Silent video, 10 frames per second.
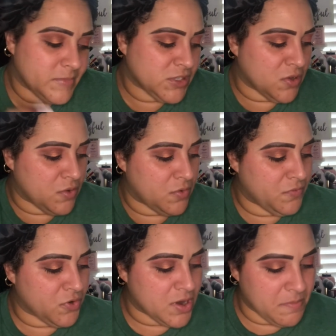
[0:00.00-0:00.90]
So
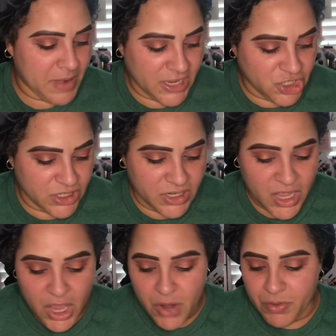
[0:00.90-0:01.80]
for complexion,
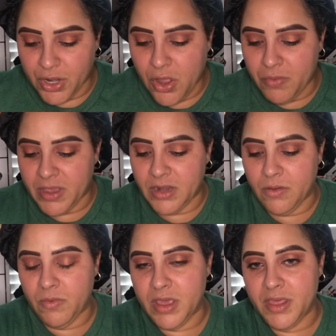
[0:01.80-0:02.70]
I'm going to go
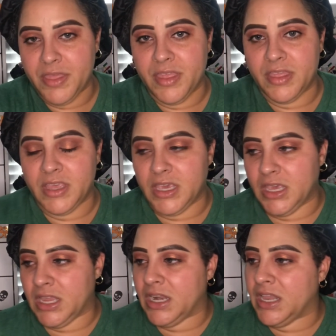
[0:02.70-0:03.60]
in with
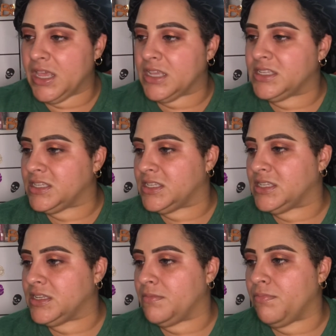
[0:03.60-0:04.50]
the
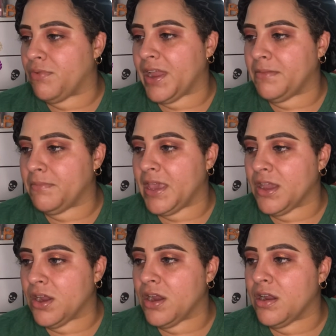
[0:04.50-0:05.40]
NYX Bright
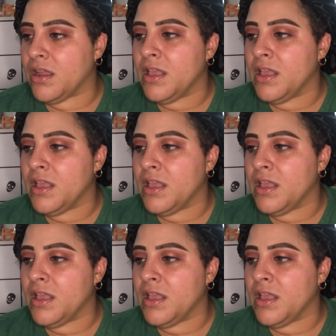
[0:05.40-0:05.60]
Maker